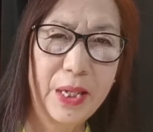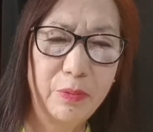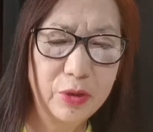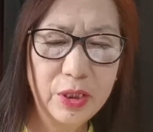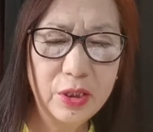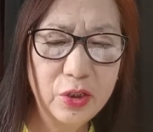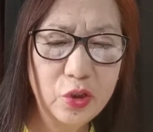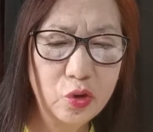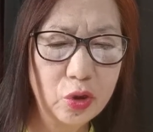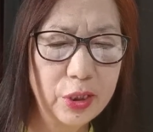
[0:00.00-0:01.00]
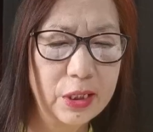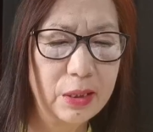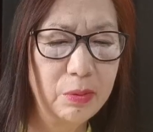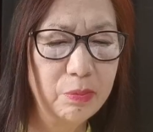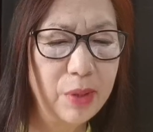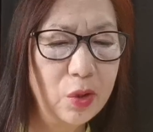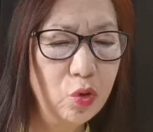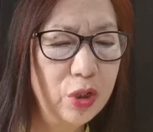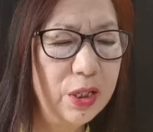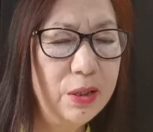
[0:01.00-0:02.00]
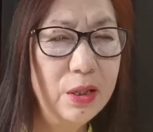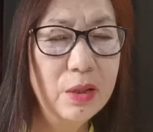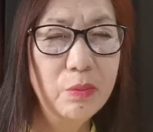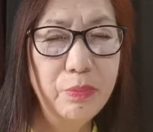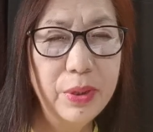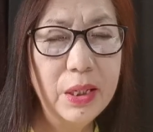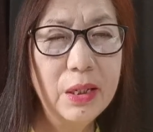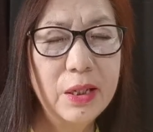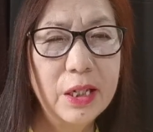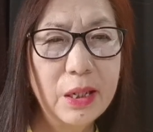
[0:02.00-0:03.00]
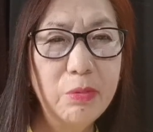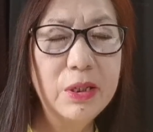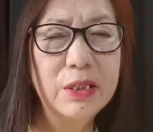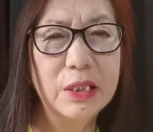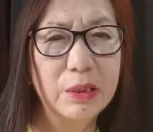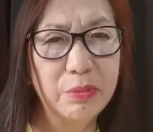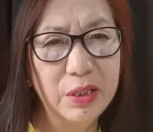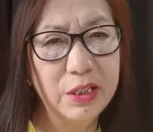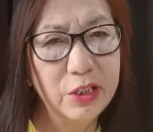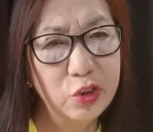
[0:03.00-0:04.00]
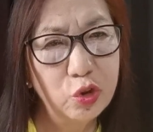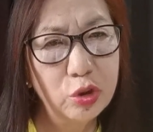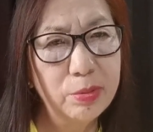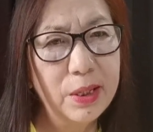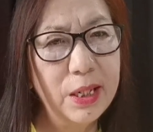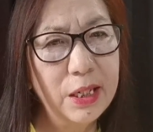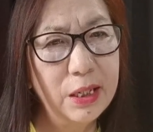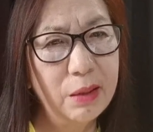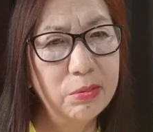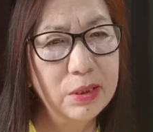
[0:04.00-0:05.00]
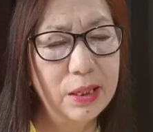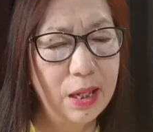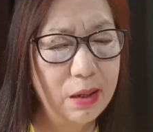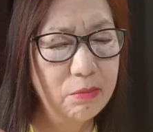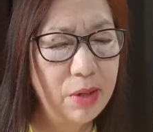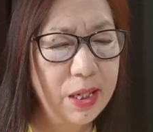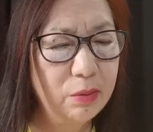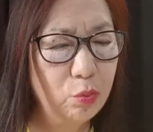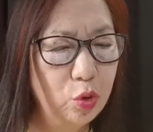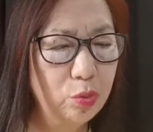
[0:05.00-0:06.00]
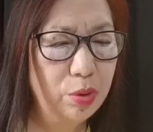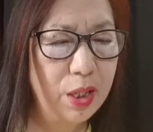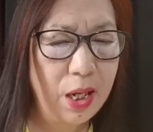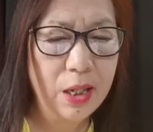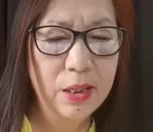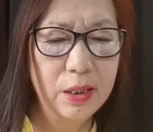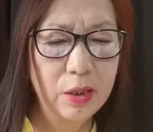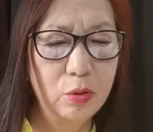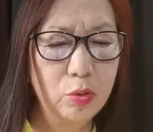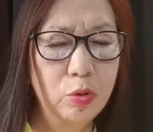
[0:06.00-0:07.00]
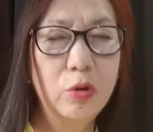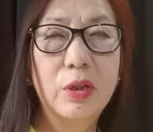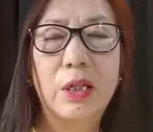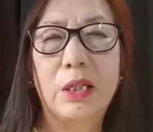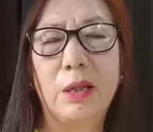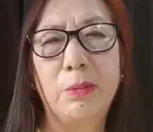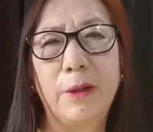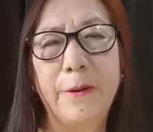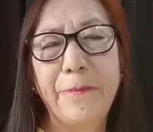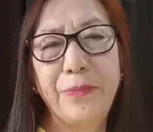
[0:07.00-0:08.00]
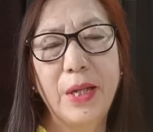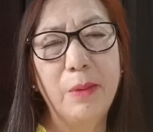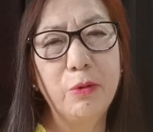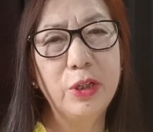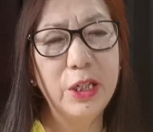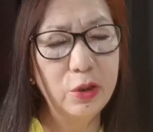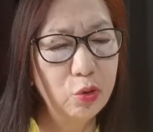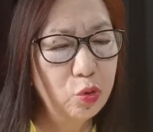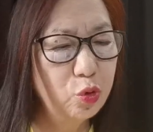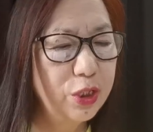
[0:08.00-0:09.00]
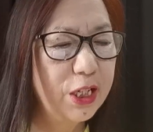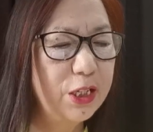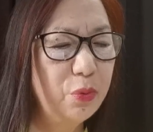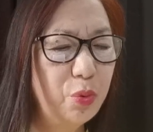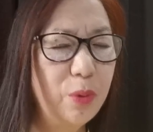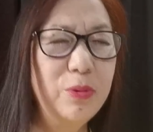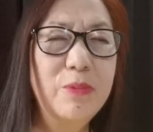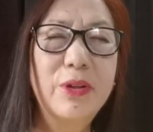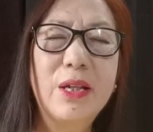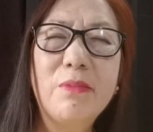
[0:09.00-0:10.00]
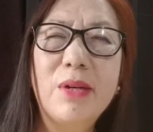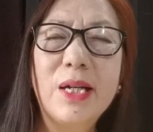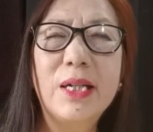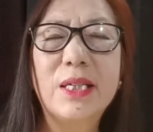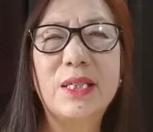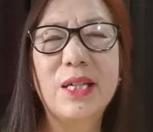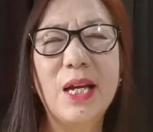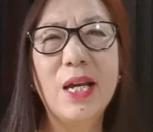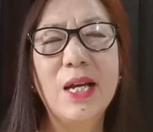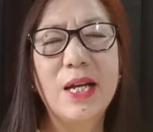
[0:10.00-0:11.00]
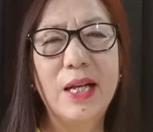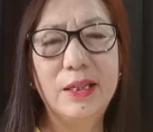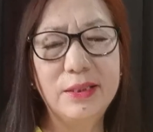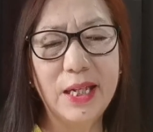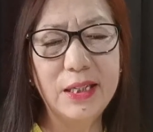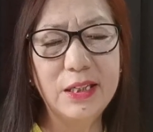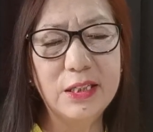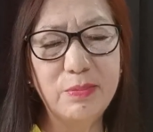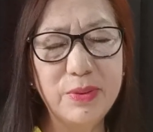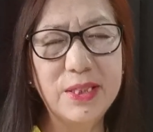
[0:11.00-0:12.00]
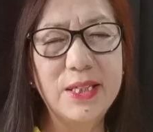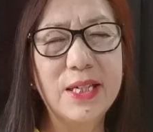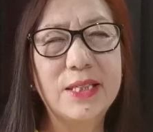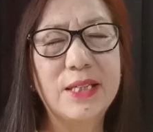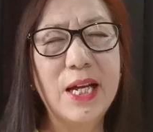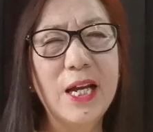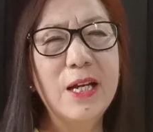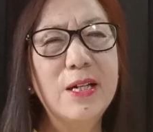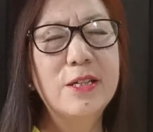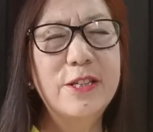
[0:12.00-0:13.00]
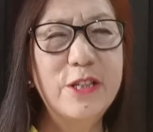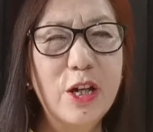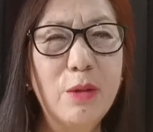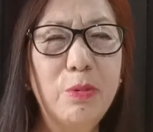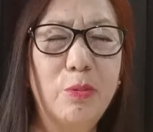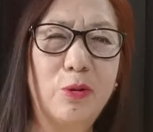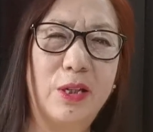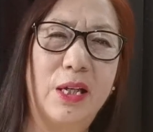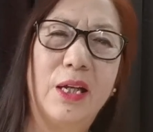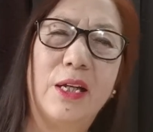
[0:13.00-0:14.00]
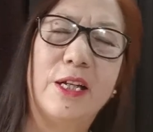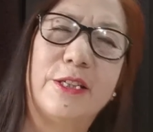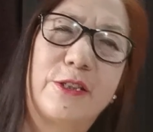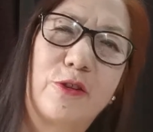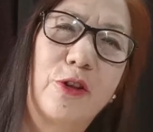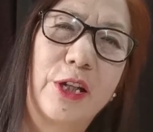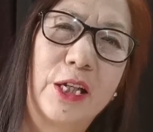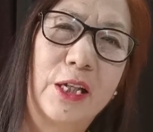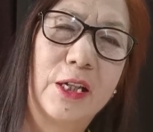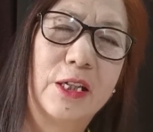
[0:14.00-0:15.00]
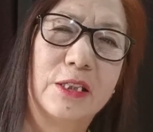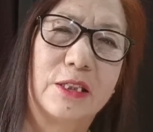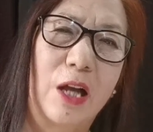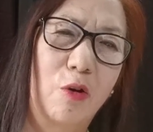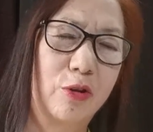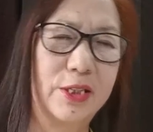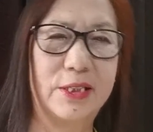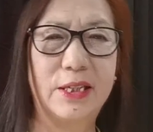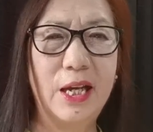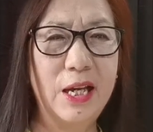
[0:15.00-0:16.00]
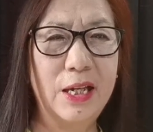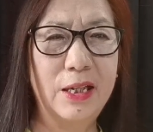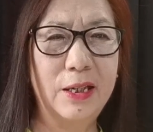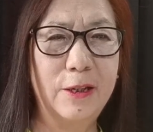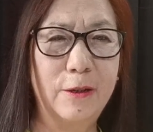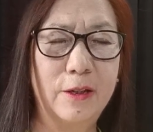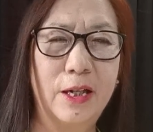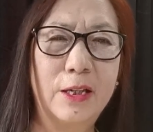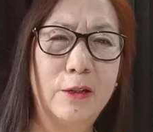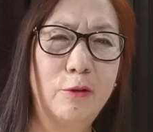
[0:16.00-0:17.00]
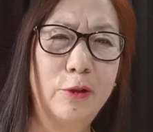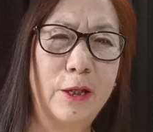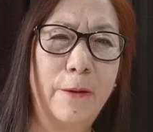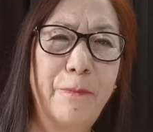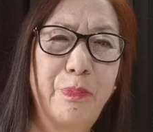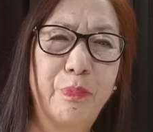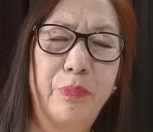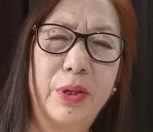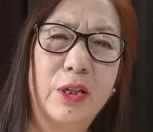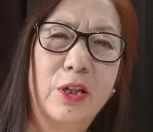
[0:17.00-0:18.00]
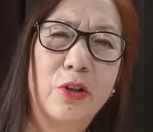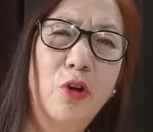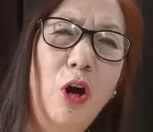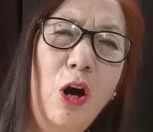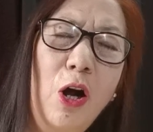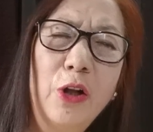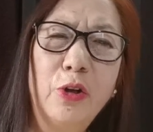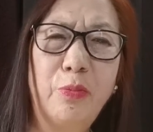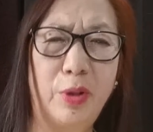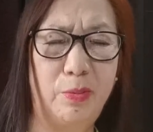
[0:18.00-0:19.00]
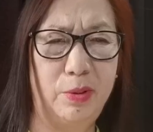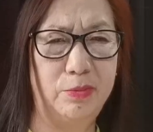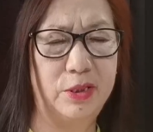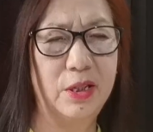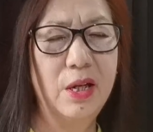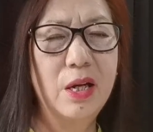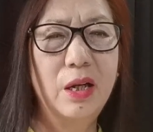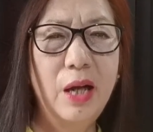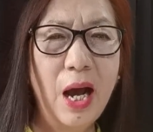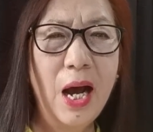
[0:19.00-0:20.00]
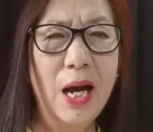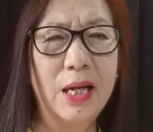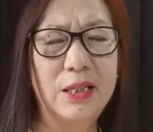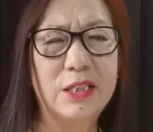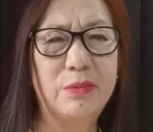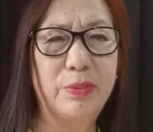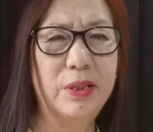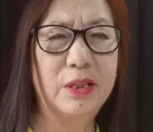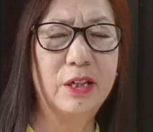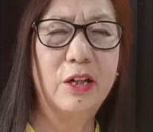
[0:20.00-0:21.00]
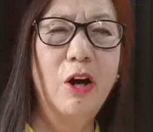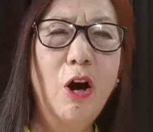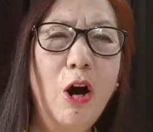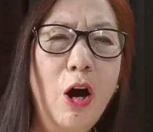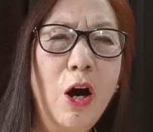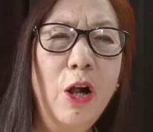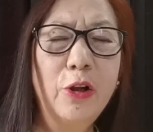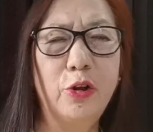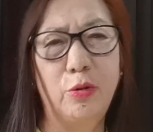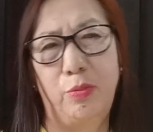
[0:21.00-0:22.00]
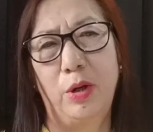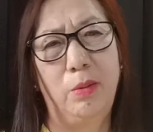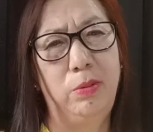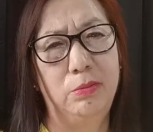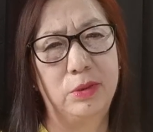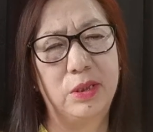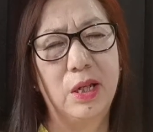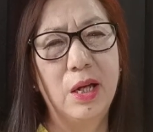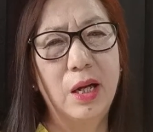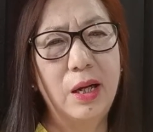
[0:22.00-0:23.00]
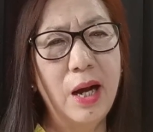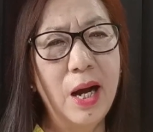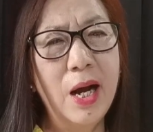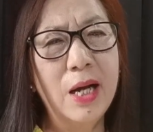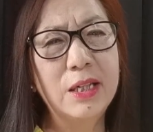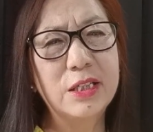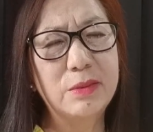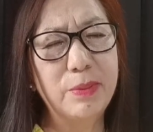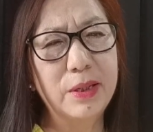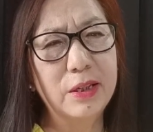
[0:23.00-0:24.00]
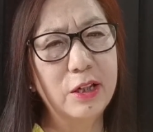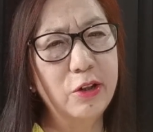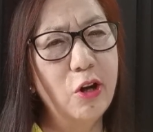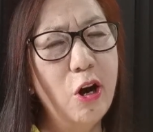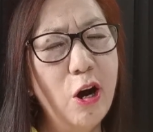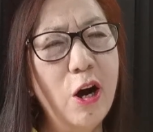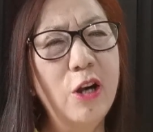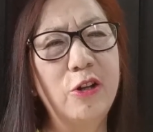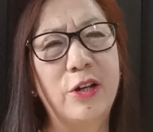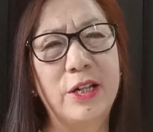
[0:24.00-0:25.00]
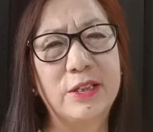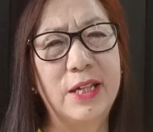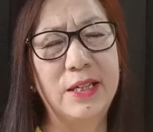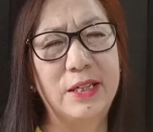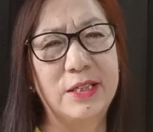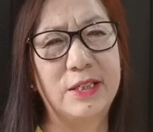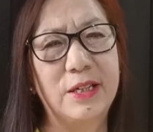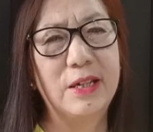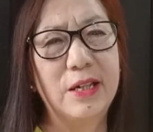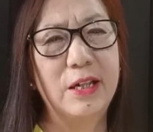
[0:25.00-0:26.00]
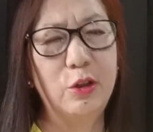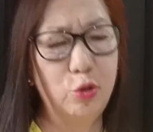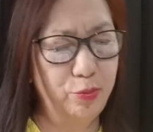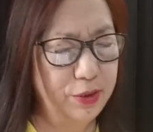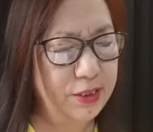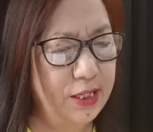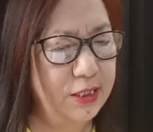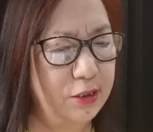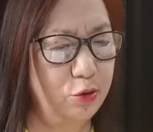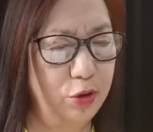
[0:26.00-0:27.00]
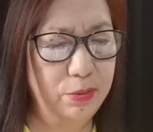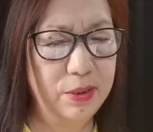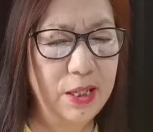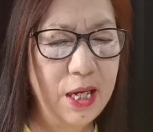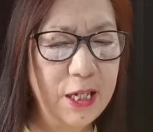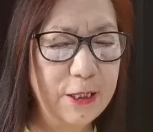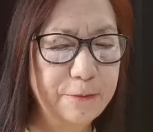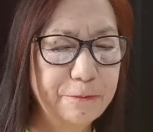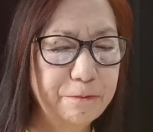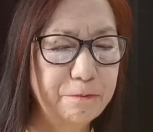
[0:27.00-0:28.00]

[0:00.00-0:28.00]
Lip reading: Abuni, nichur, kidabi, manuki, Be kitabli nadebe nature brahi abuni laga mind moon bra itu kitabi abuni itu dunia di problem kimana se anxiety species se sub over the israhi dangorase de hallelujah bigger than all your problems God is bigger than all your problems God is bigger than all your anxieties itu bisas koribe de